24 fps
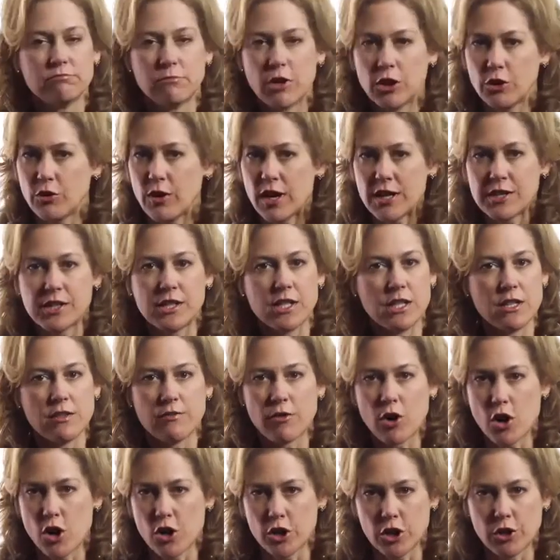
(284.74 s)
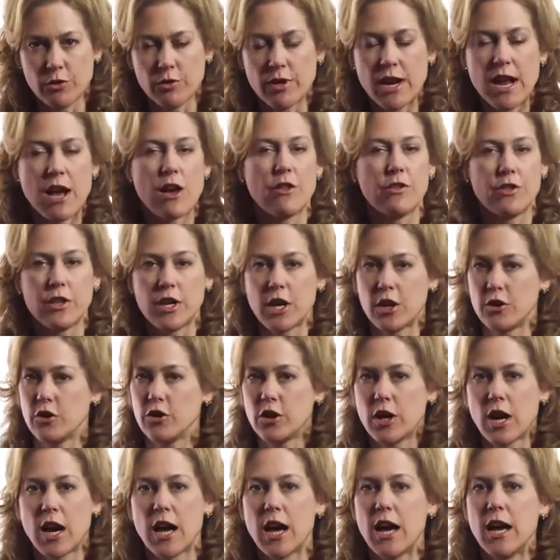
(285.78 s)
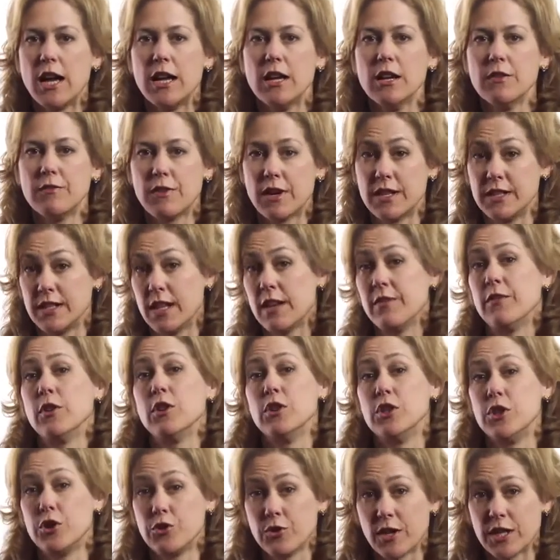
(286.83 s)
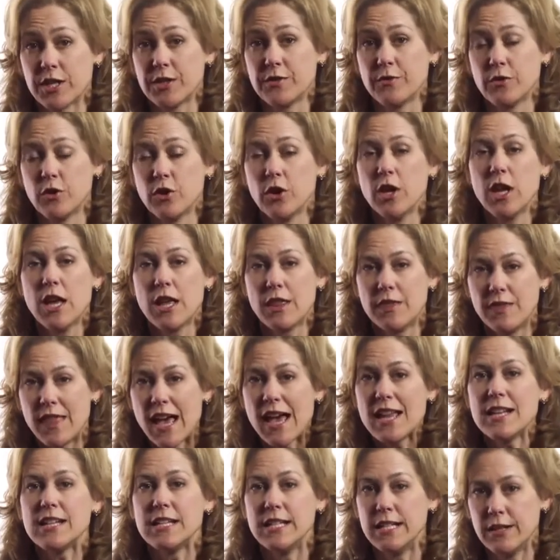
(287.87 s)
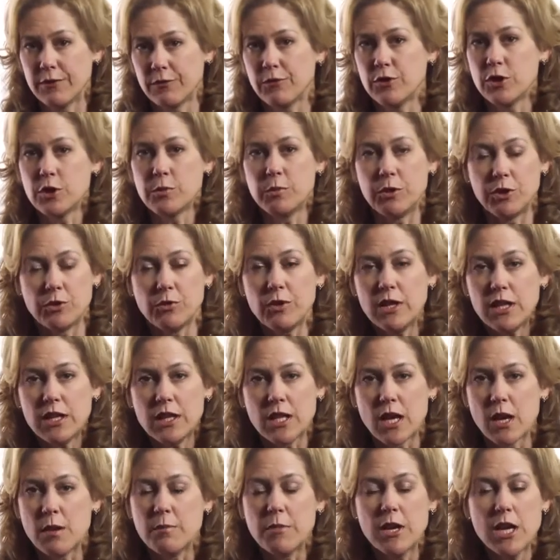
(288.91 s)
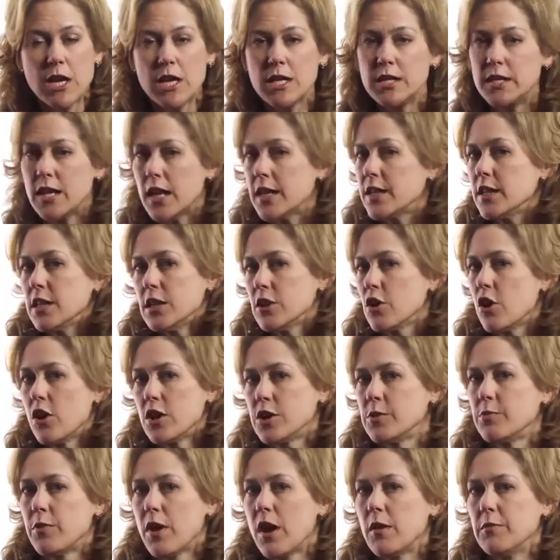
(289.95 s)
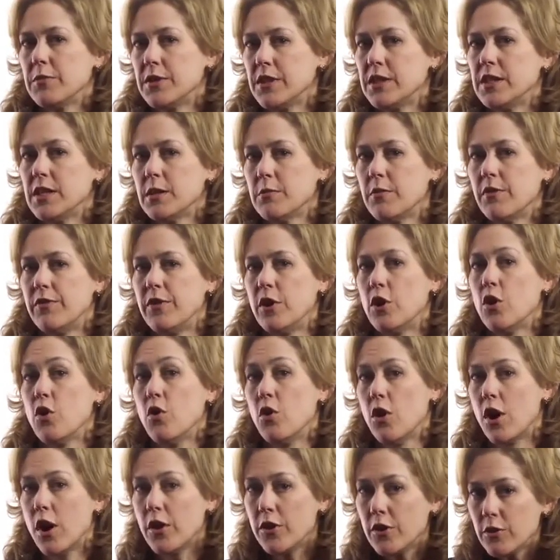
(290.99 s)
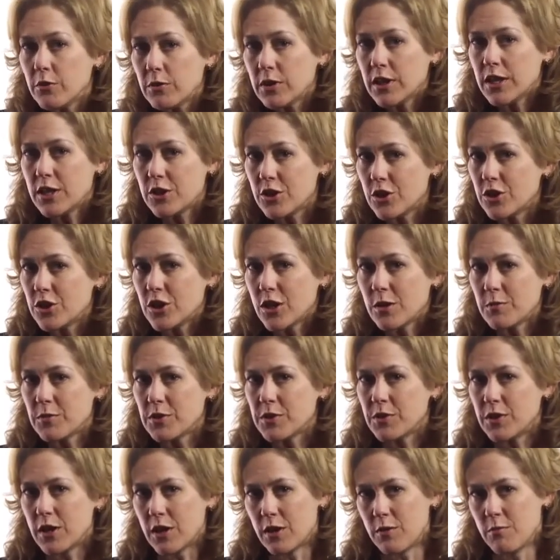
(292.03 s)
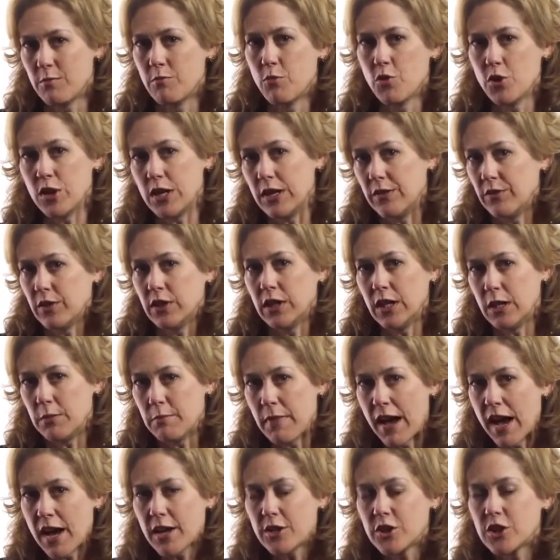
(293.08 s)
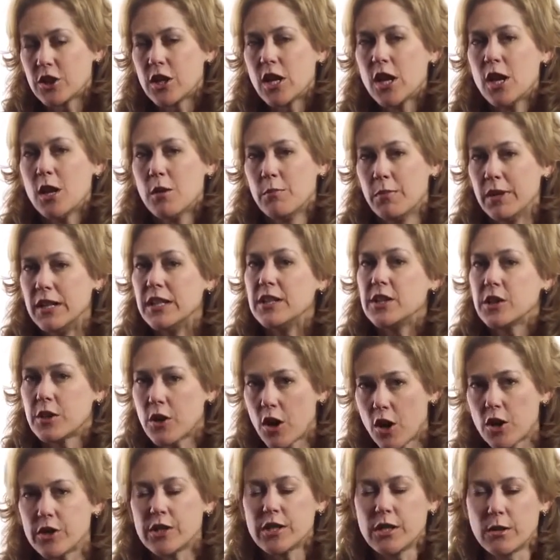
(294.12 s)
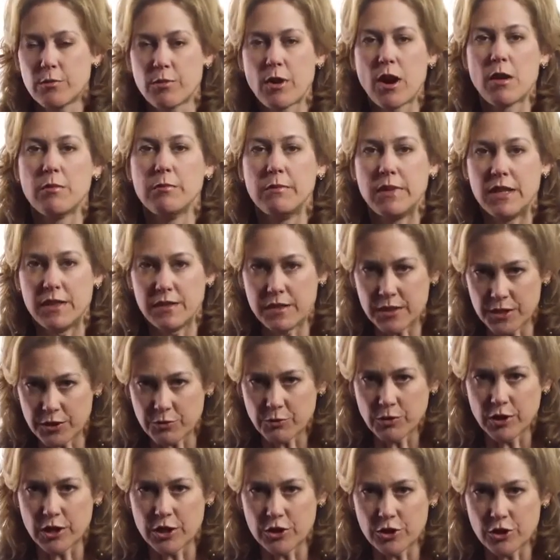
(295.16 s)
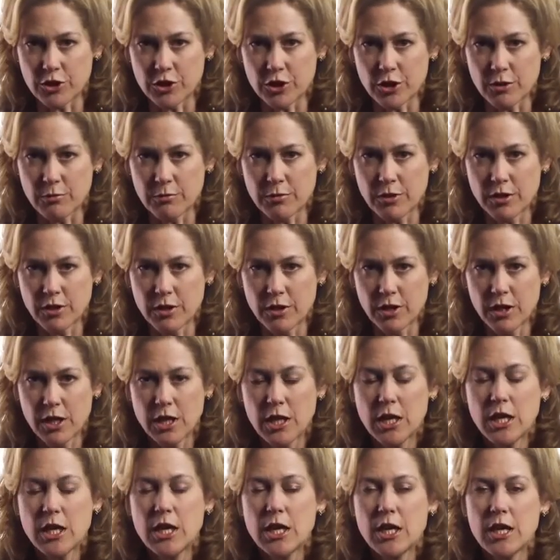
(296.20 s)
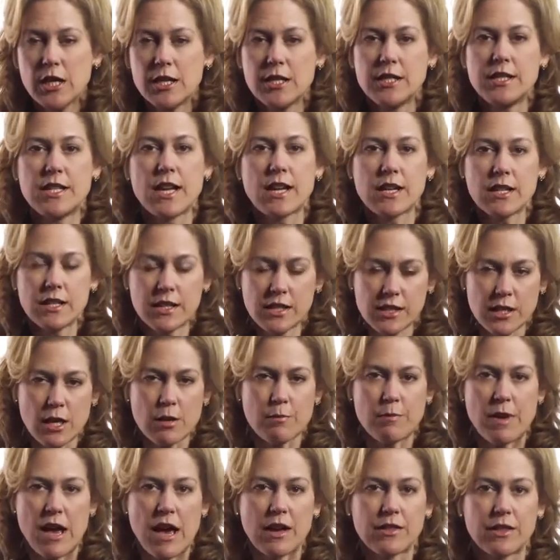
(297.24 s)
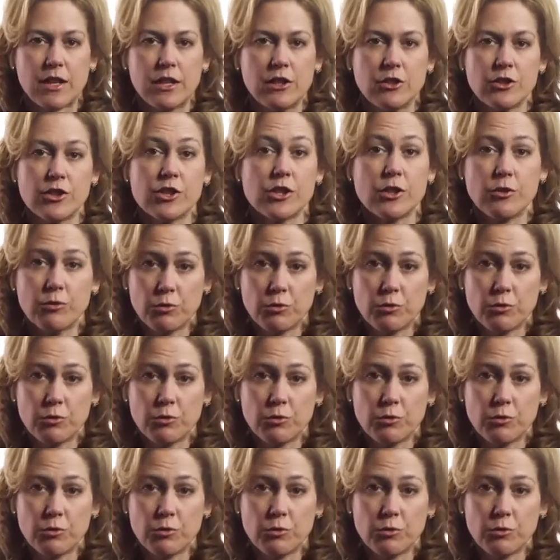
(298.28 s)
aggressive, argue it out. The other guy finds that very stressful. That difference between them doesn't cause problems in some of their other relationships that are more evenly matched, but it's causing a problem in this relationship. The second step back then looks at